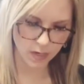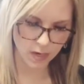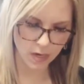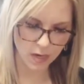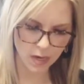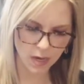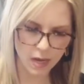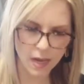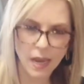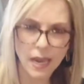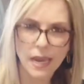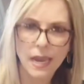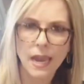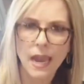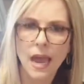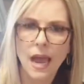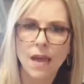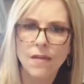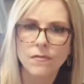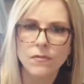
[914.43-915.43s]
I
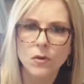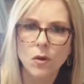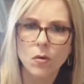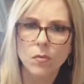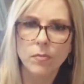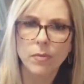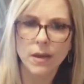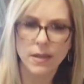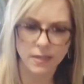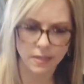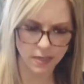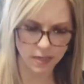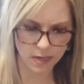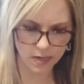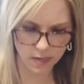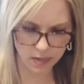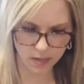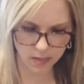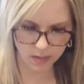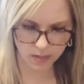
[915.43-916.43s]
have no
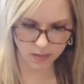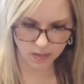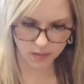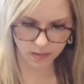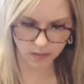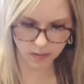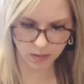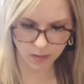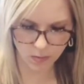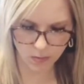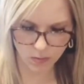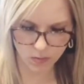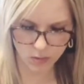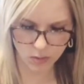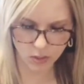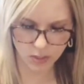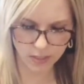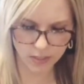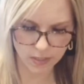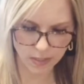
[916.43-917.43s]
button,
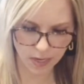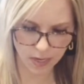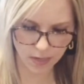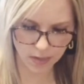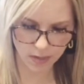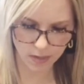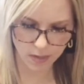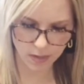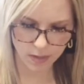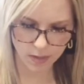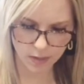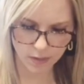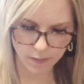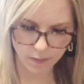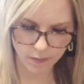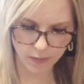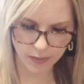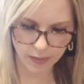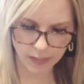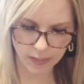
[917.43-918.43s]
she said,
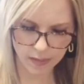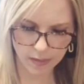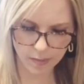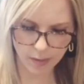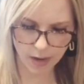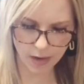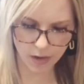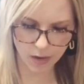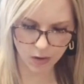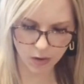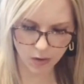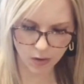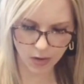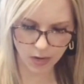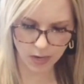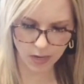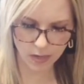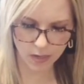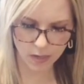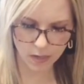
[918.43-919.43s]
feeling the back of her
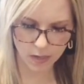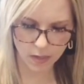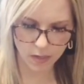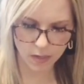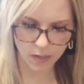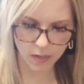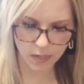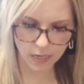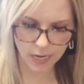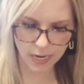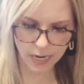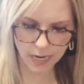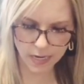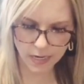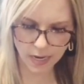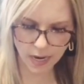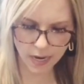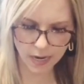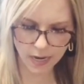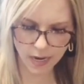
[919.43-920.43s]
head. And
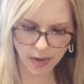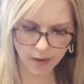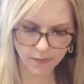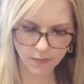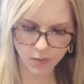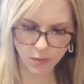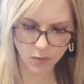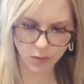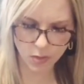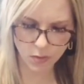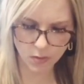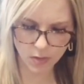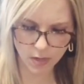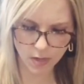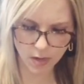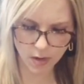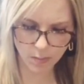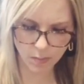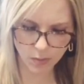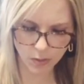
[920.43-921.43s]
I have no unit
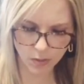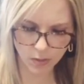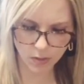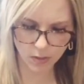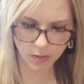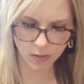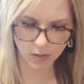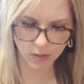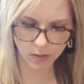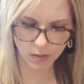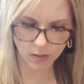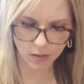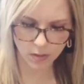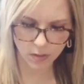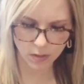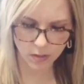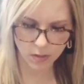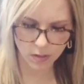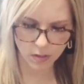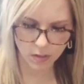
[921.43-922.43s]
number.
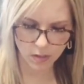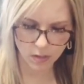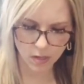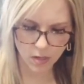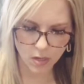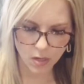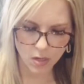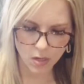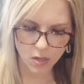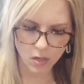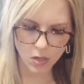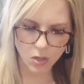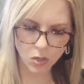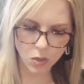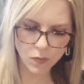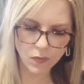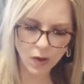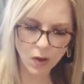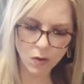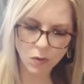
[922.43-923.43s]

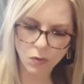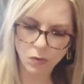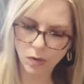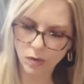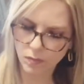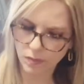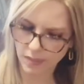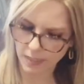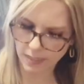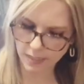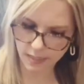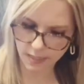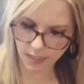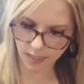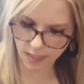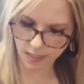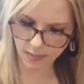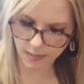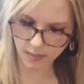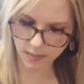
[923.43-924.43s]
You've outgrown these
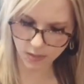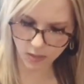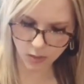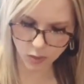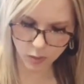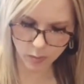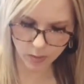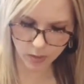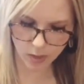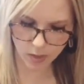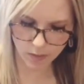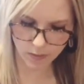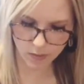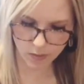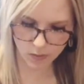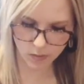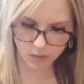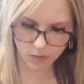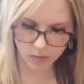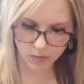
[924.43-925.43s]
things, said Dr.
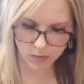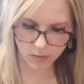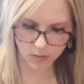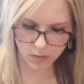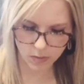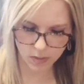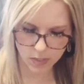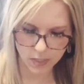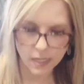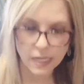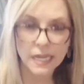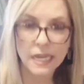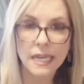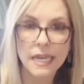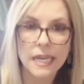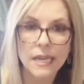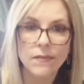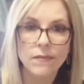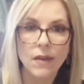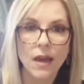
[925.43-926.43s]
Malavo.
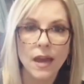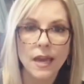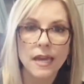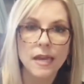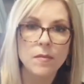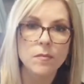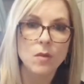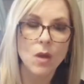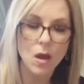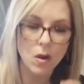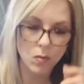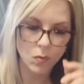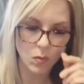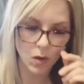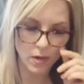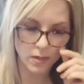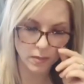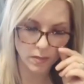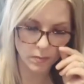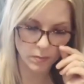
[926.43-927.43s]
If I am not
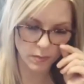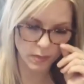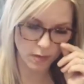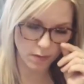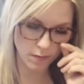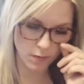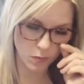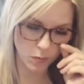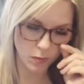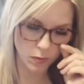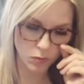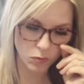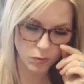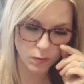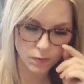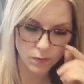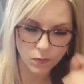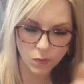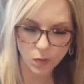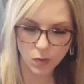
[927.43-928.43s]
Rosm
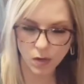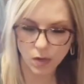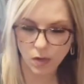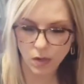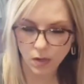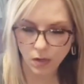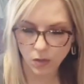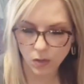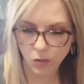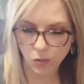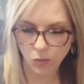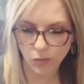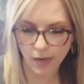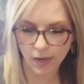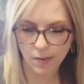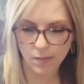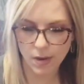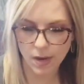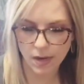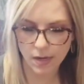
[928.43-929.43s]
7134, who
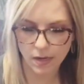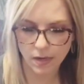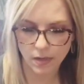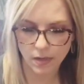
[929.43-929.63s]
am I?